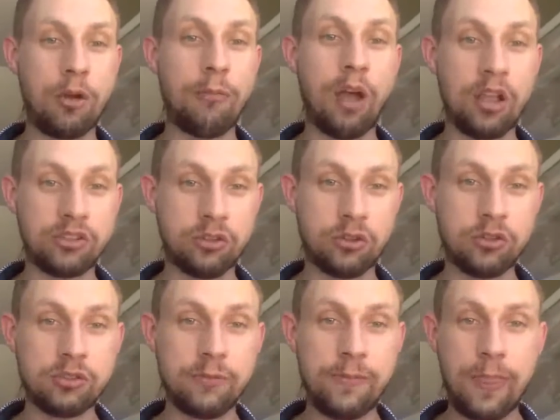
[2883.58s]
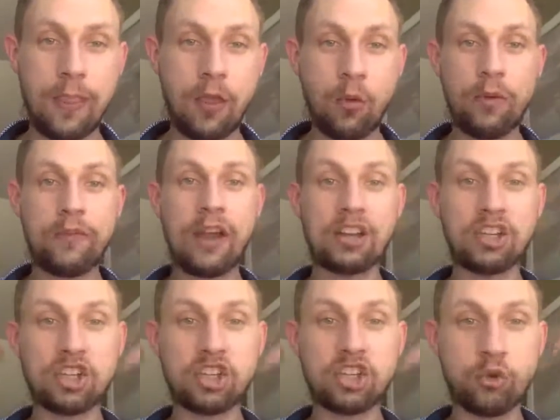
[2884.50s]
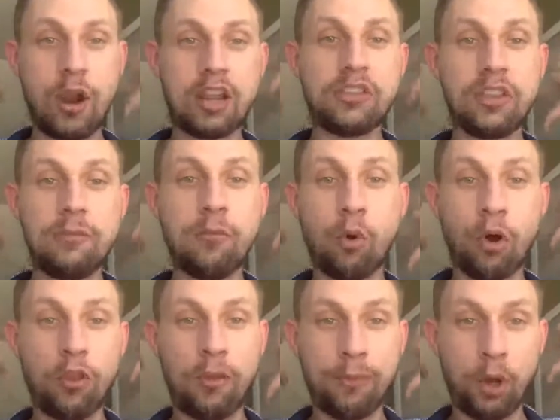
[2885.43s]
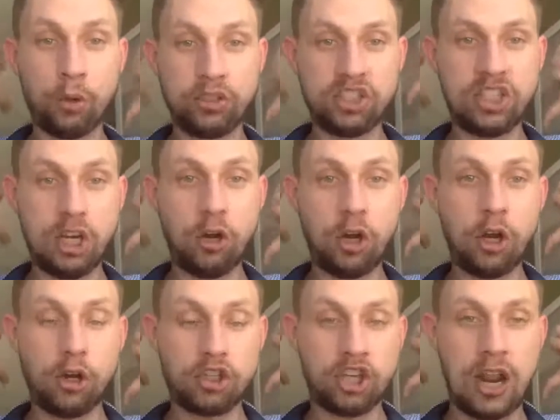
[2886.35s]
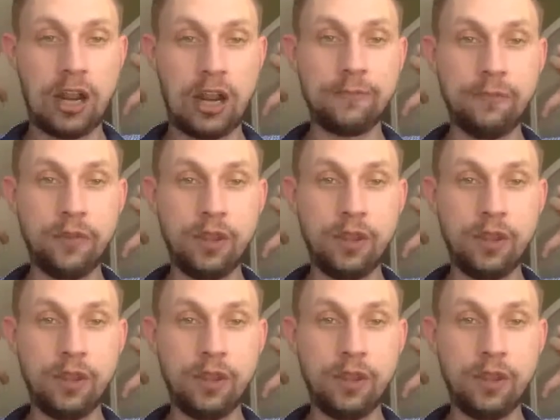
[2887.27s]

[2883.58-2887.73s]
muscles. We've got to strengthen more of the posterior chain.